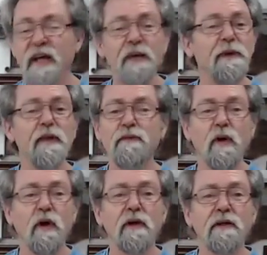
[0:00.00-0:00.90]
It can be on the
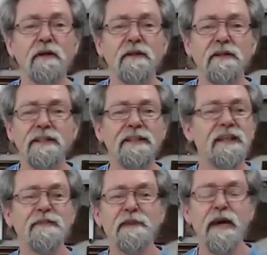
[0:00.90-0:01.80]
floor.
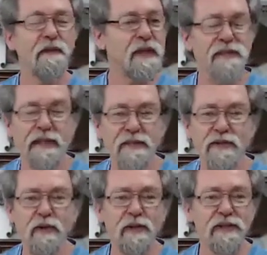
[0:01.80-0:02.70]
Doesn't matter. If that's how you
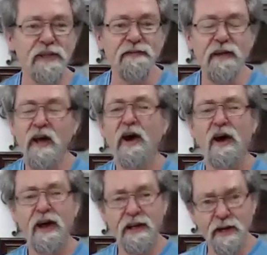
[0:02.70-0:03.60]
store your stuff,
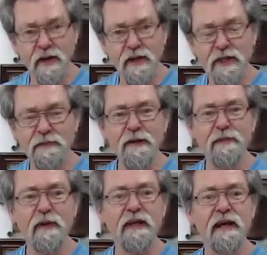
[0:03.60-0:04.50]
I know there's
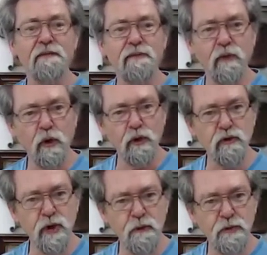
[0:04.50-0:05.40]
people that have floor
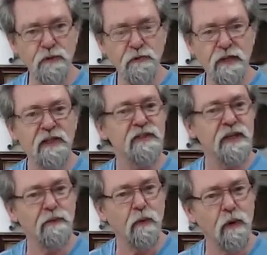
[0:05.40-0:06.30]
drobes
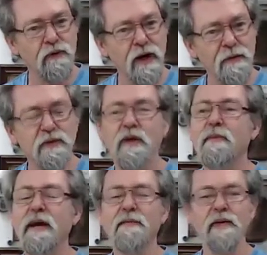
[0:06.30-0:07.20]
instead of wardrobes, so
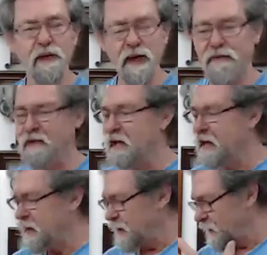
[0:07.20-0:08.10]
maybe you have
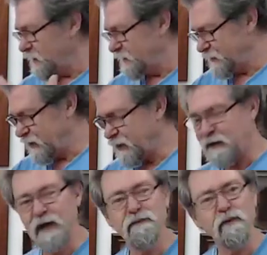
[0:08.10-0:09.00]
a,
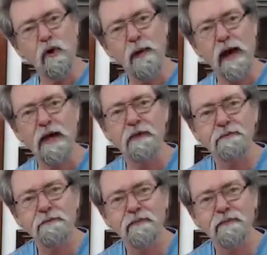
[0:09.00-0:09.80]
uh, a floor rack.